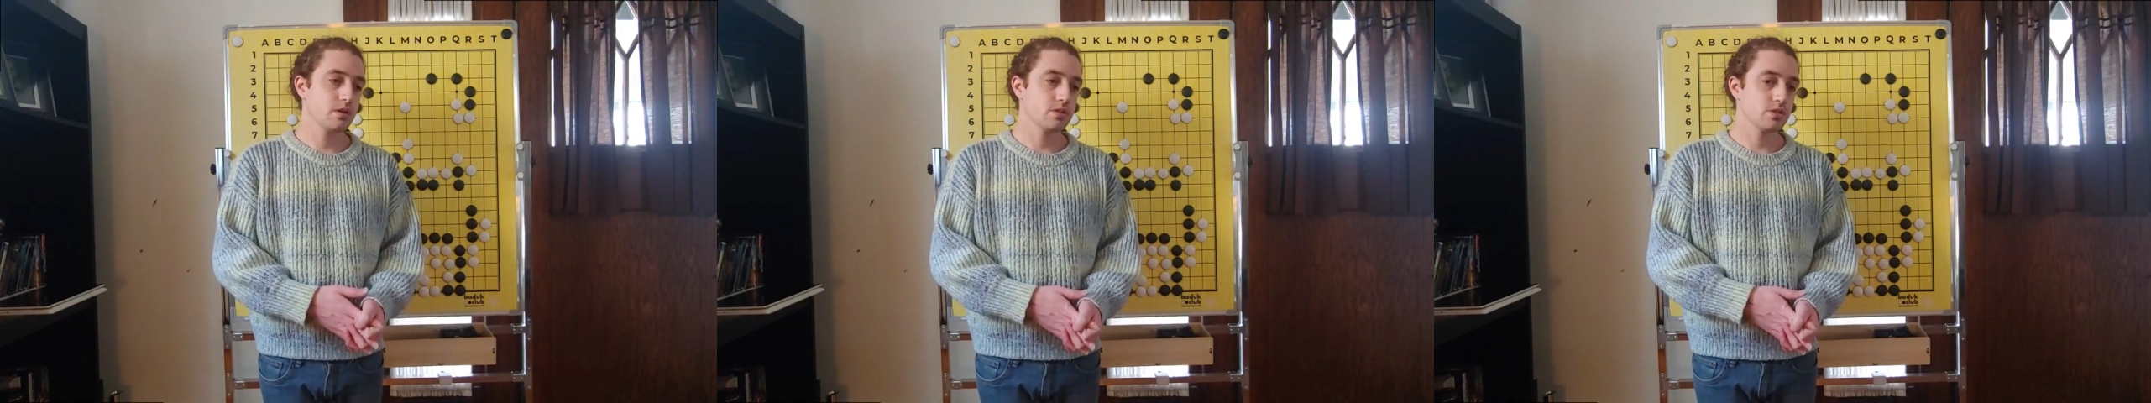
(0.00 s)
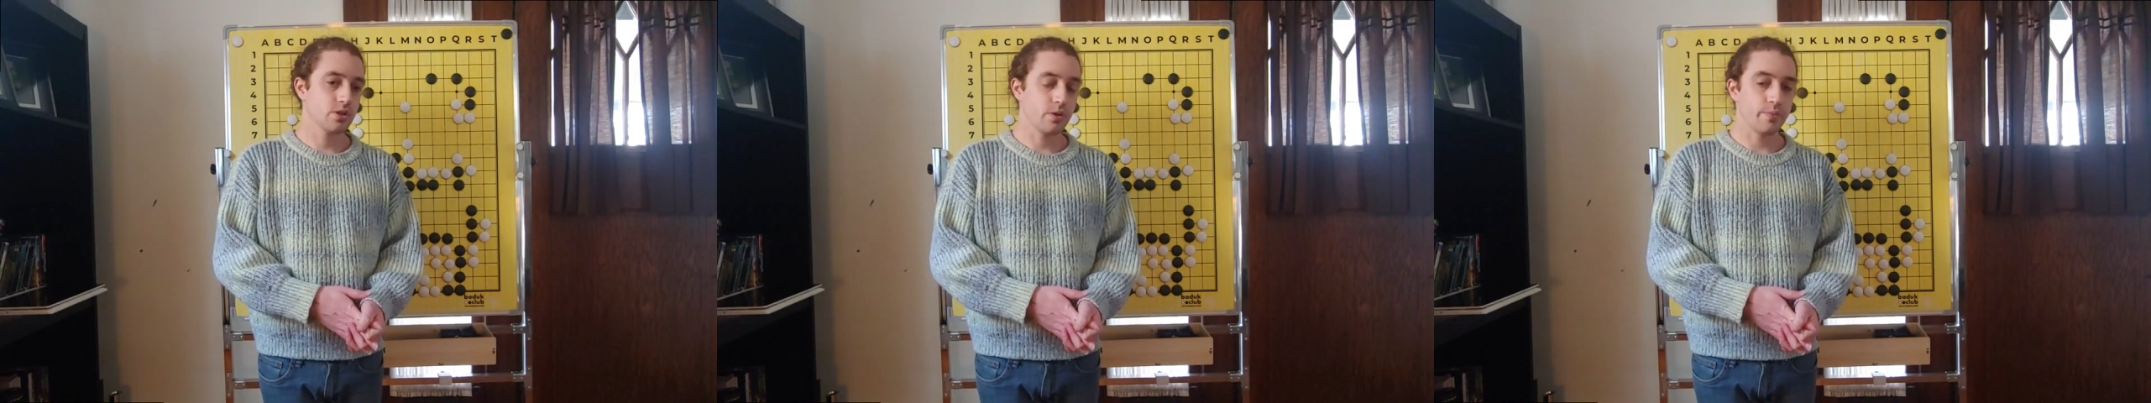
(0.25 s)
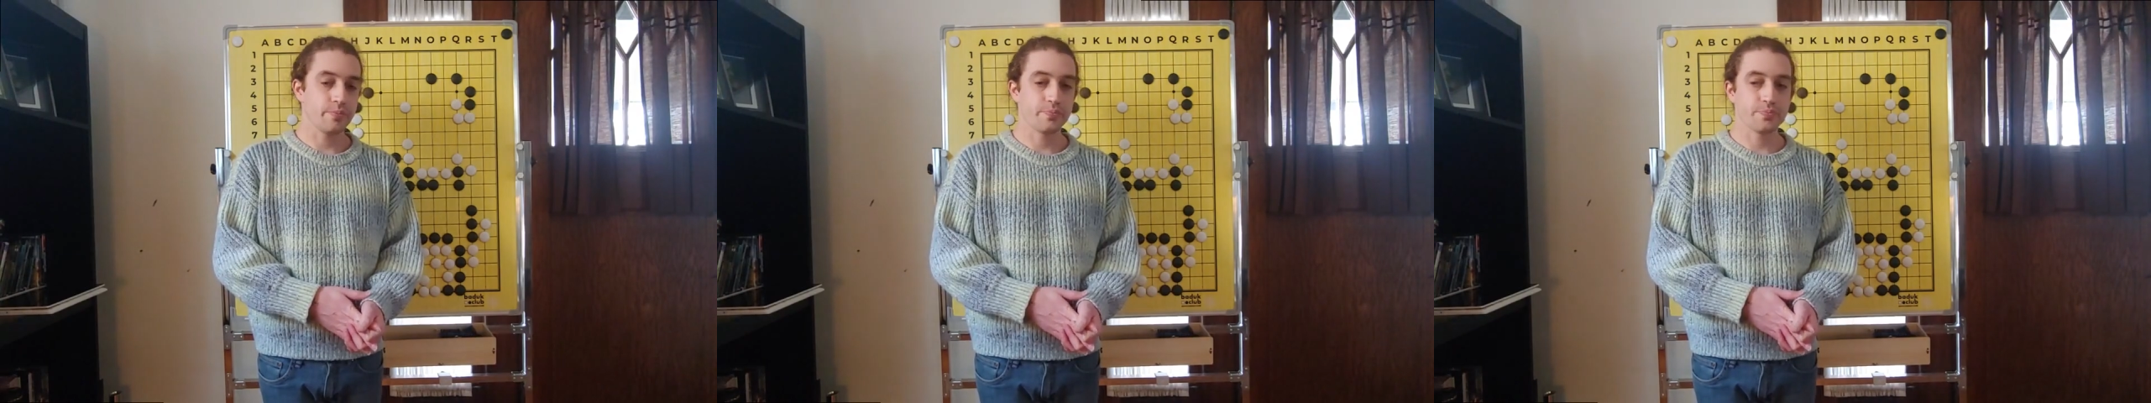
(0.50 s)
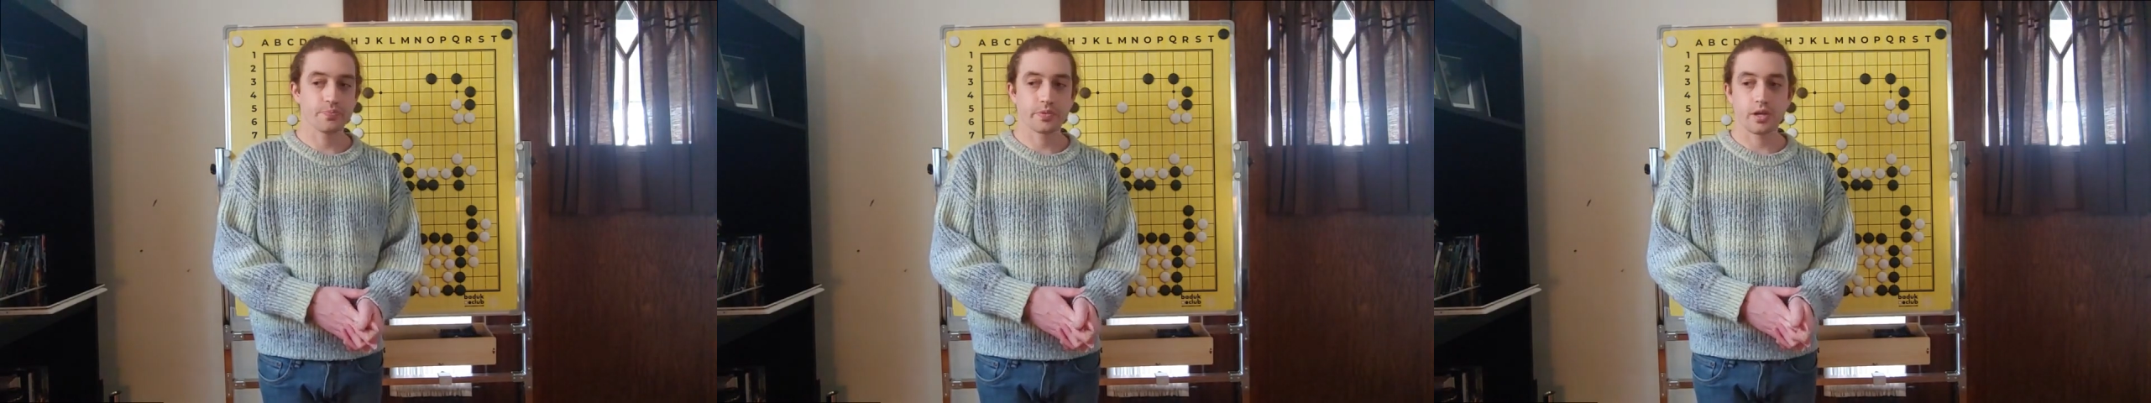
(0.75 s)
So
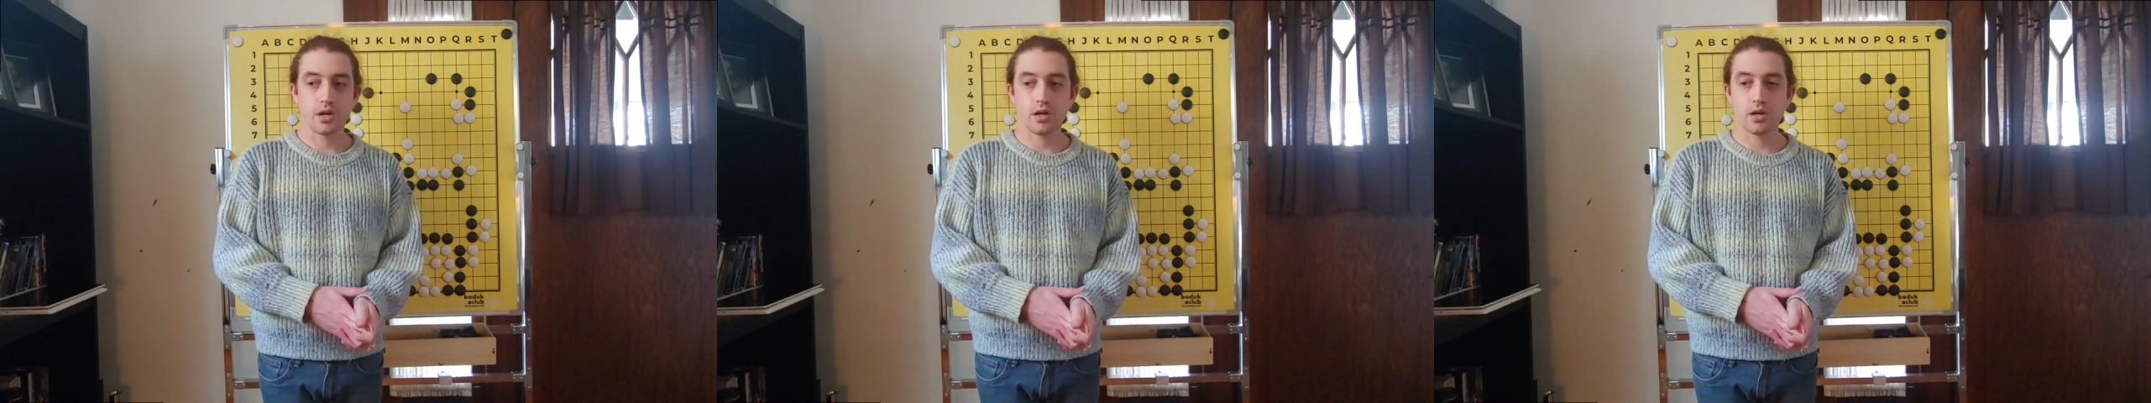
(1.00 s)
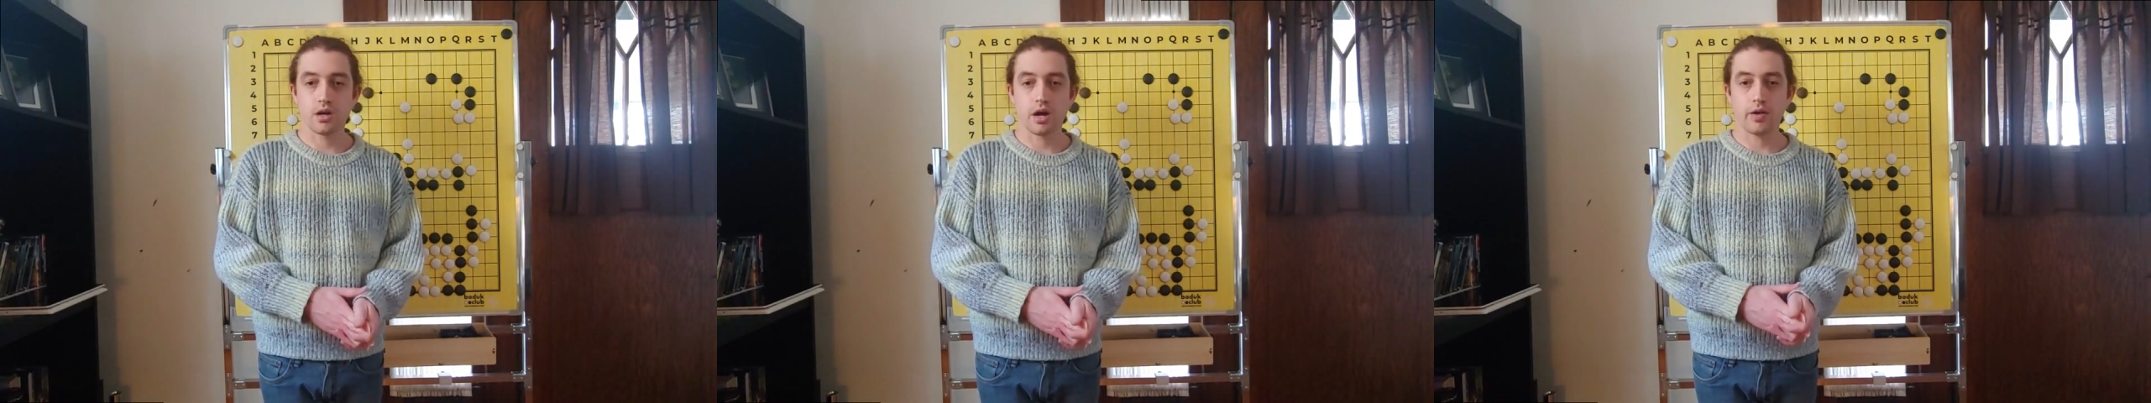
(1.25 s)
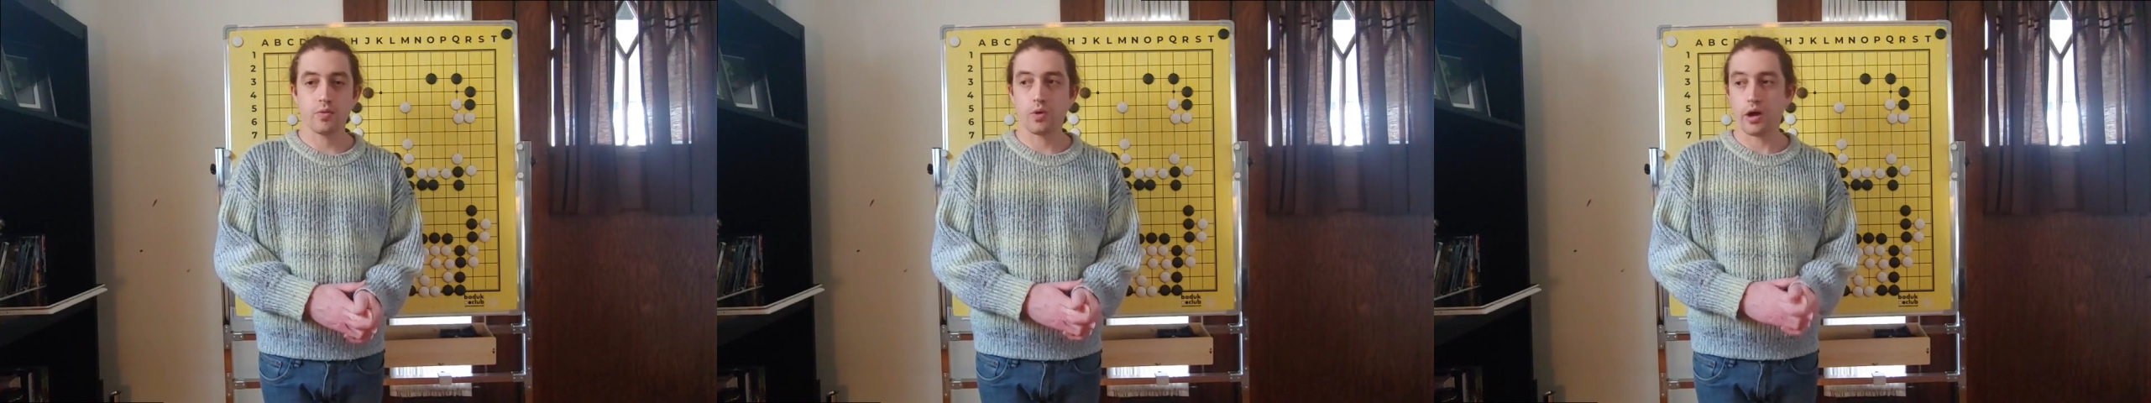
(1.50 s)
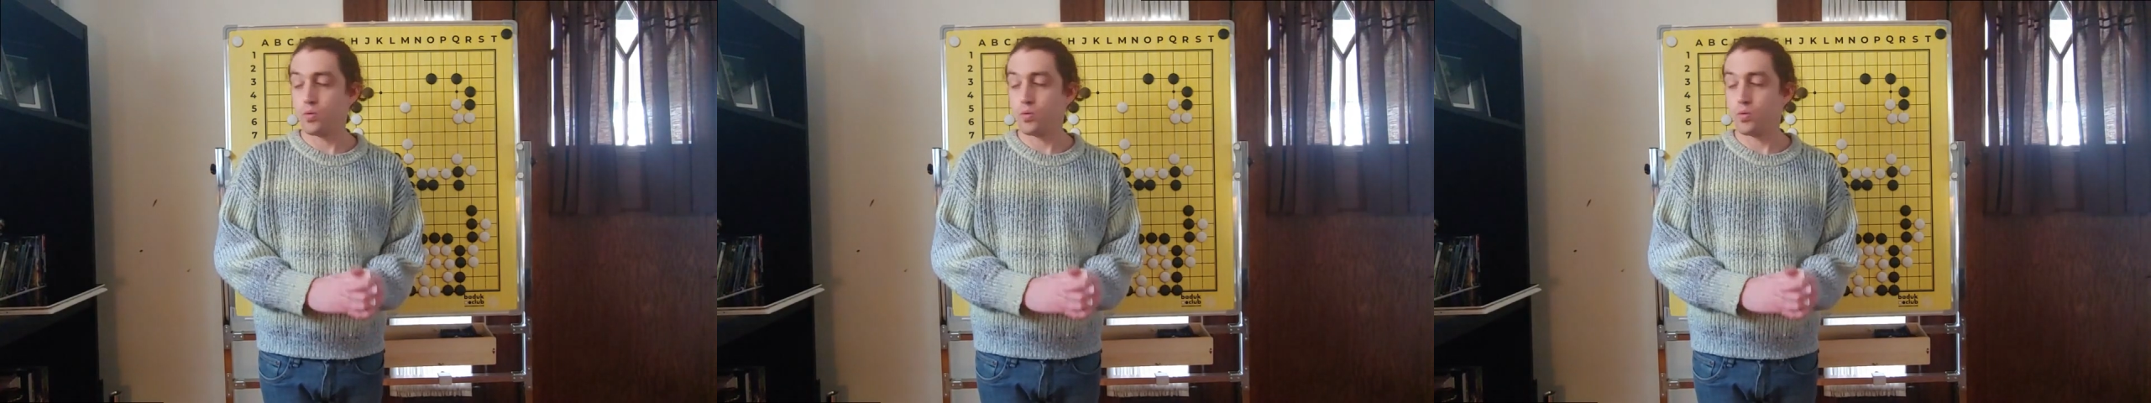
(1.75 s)
I